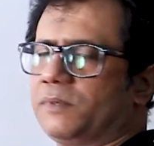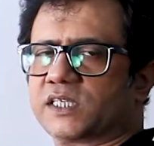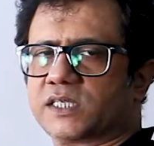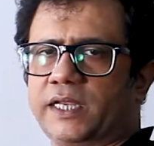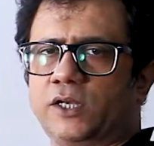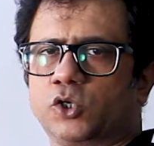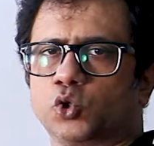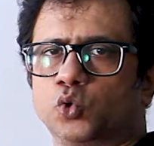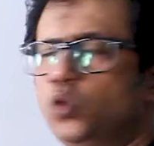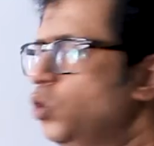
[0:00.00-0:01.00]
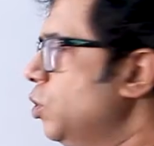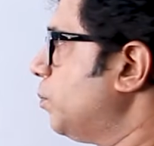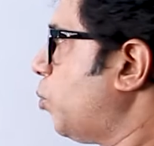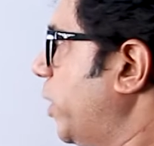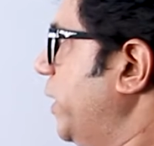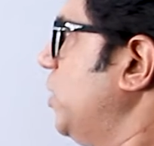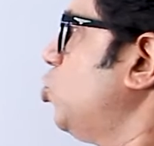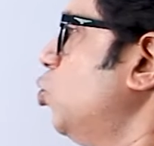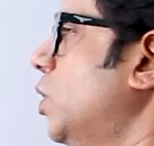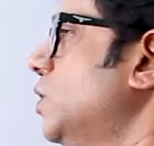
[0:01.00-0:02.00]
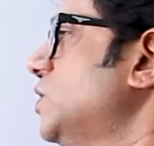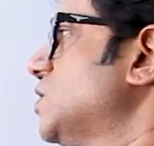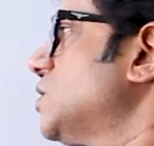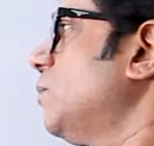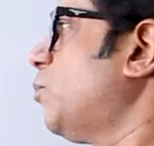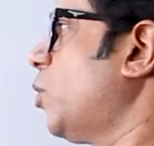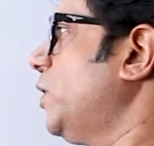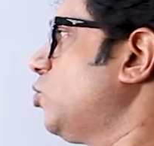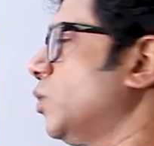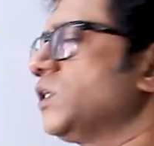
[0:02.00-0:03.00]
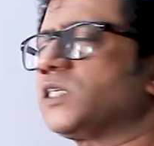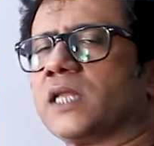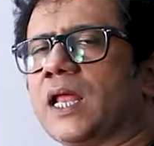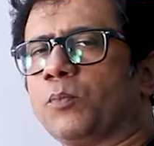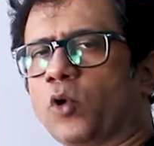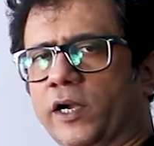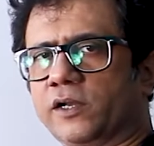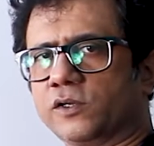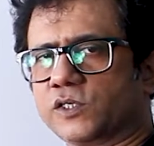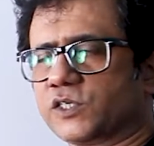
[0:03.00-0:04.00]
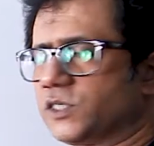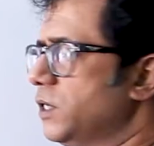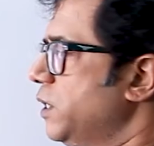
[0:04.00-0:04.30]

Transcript: seen to point towards null pointers.